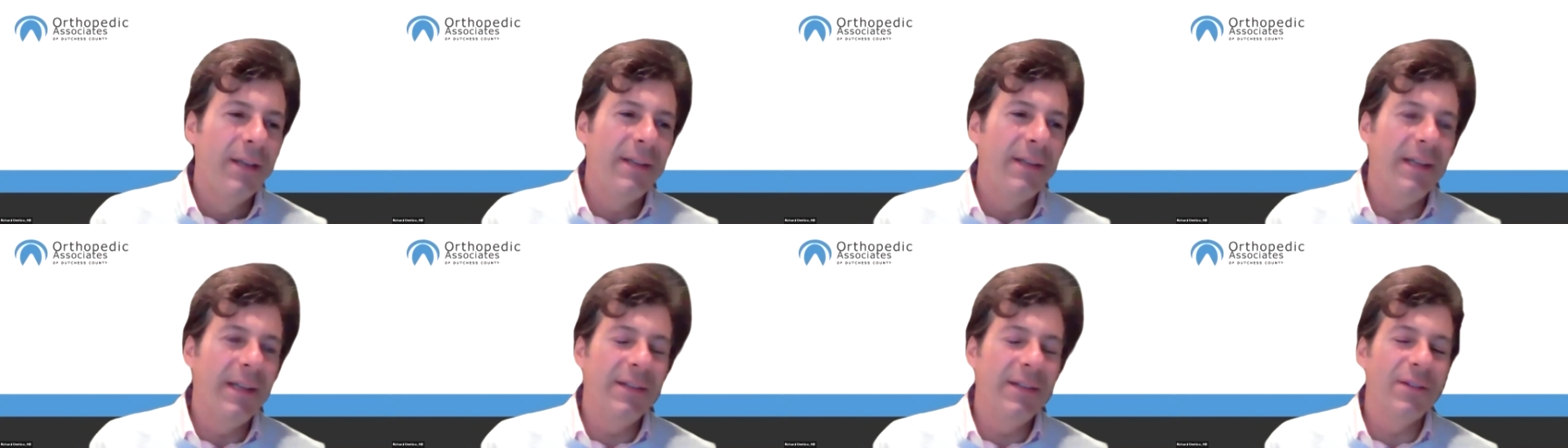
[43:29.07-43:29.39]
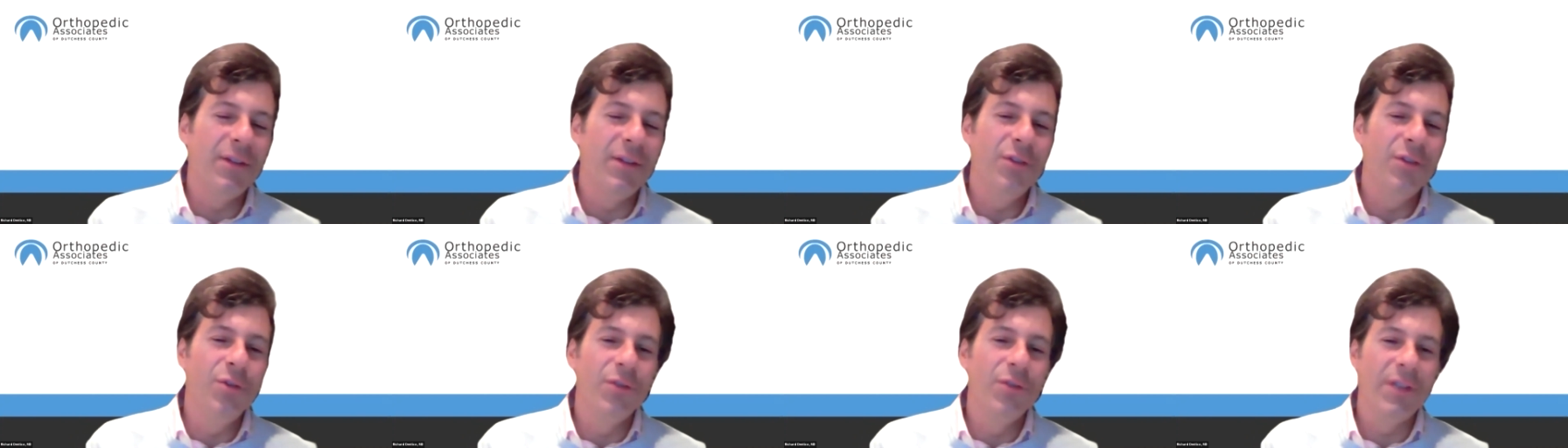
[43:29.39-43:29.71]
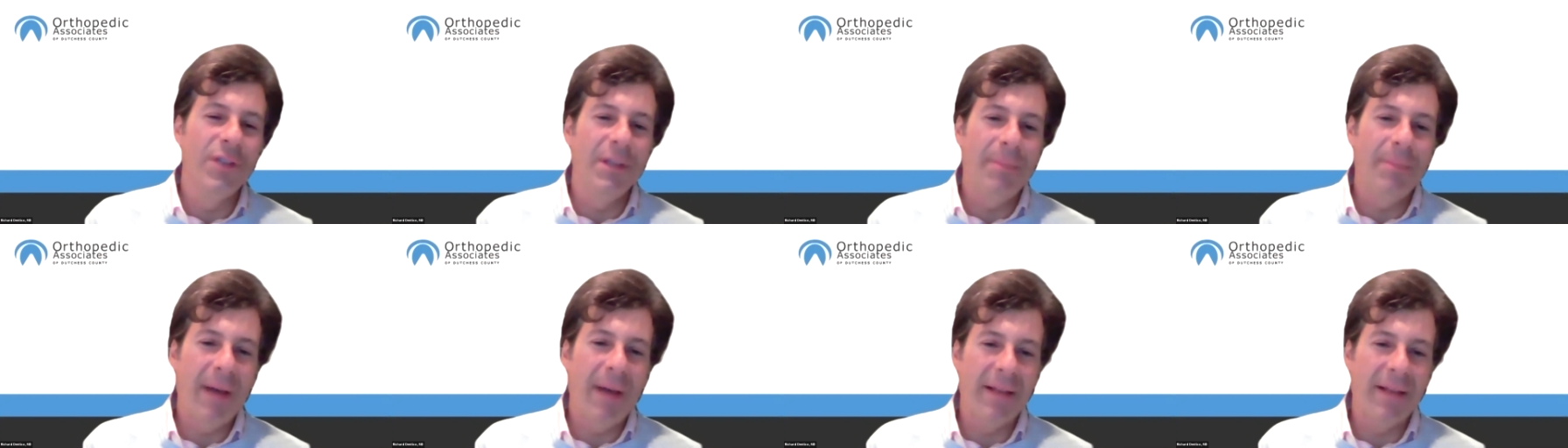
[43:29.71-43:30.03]
these are
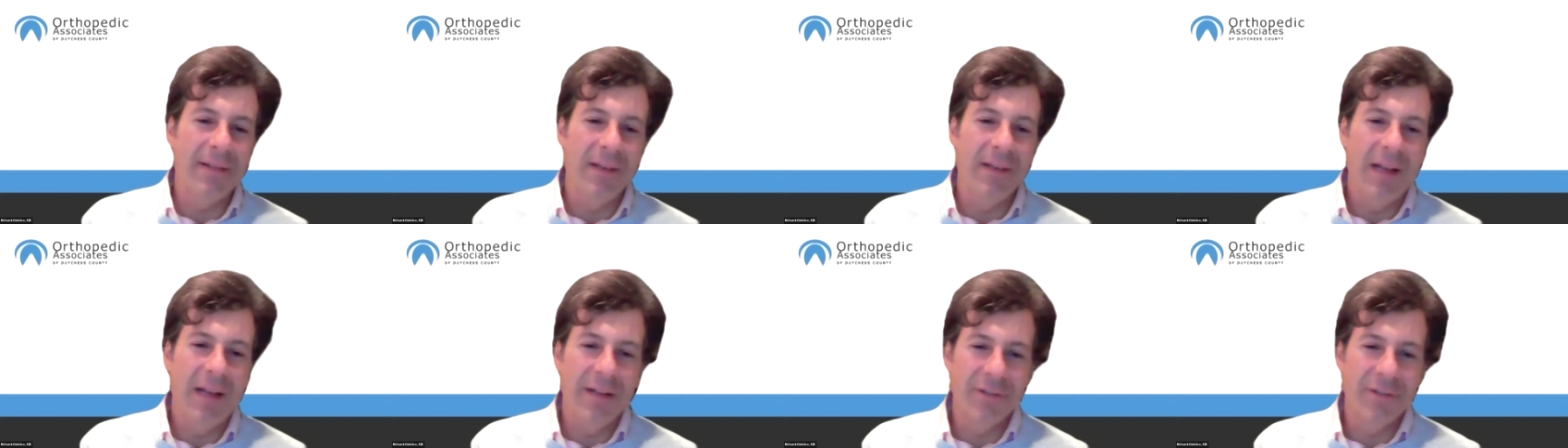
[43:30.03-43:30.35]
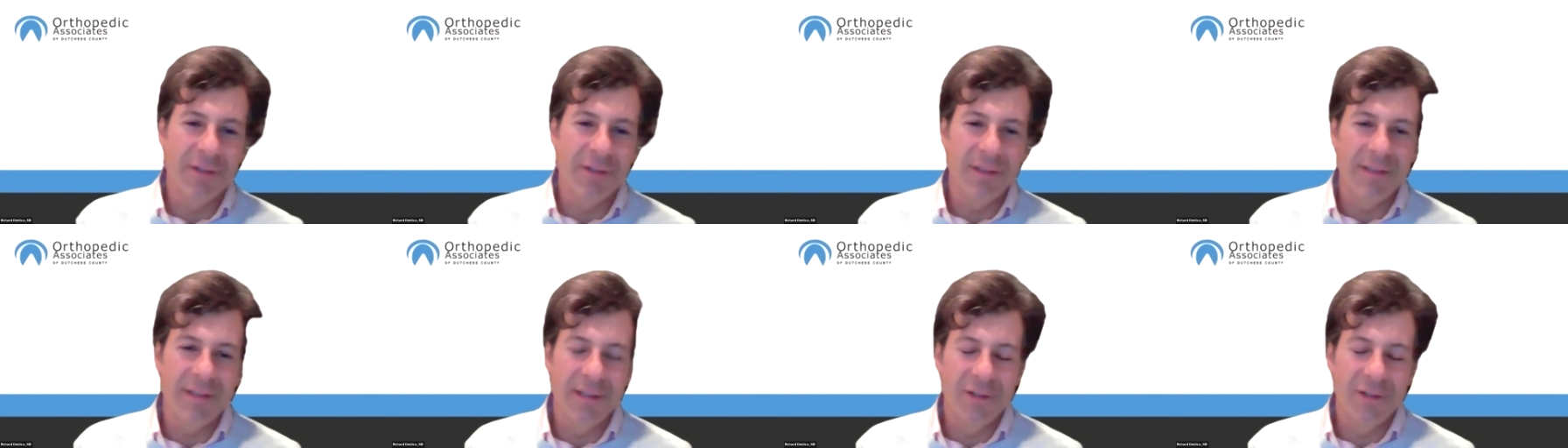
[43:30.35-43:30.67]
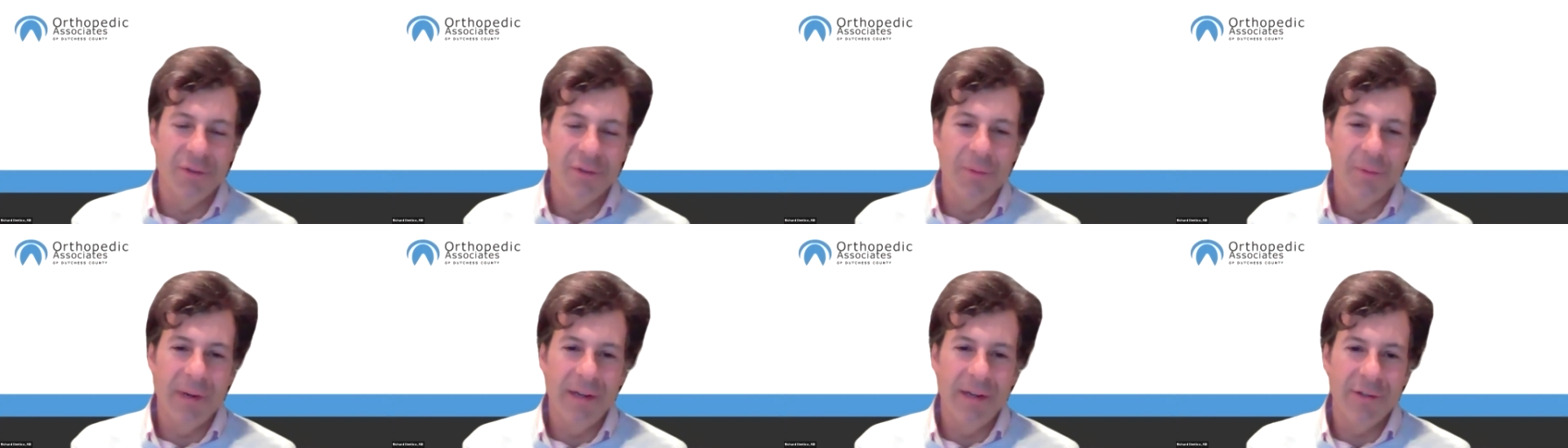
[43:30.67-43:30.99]
usually pathological
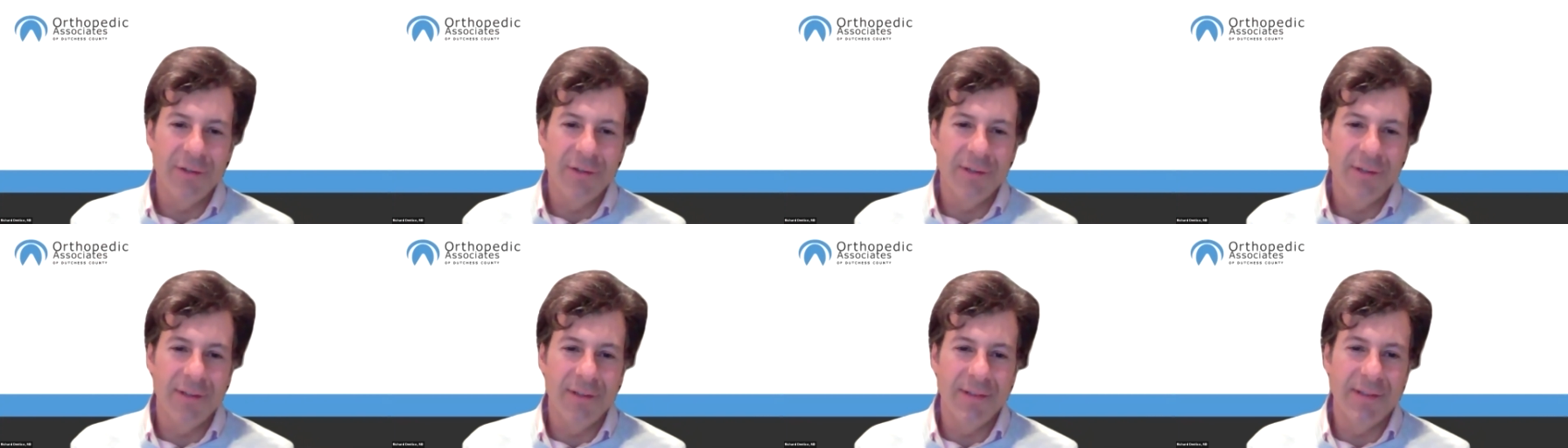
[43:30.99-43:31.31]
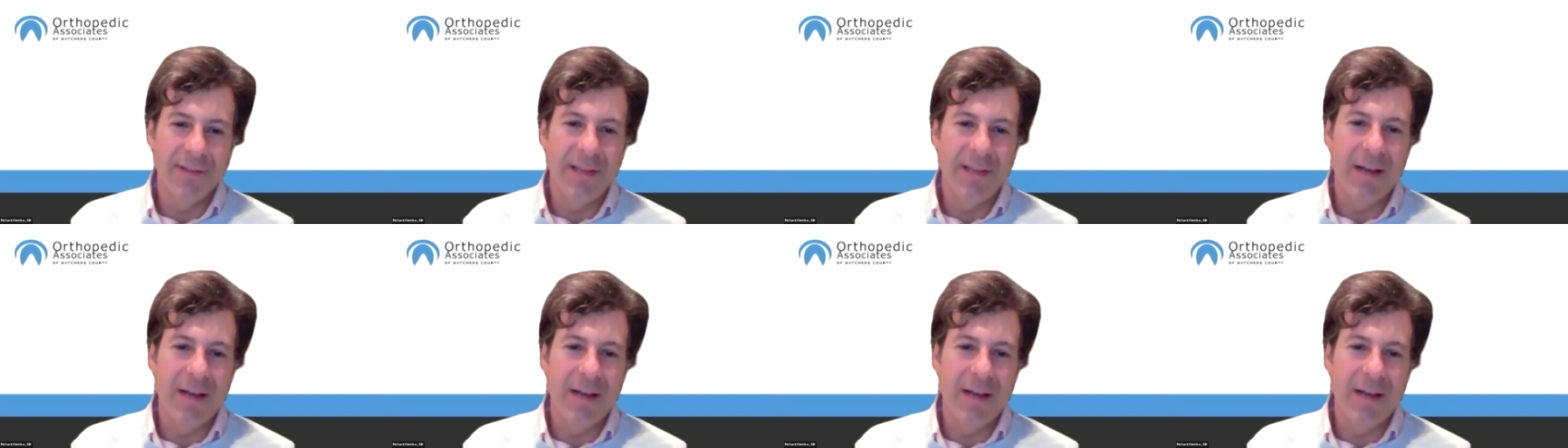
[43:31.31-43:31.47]
situations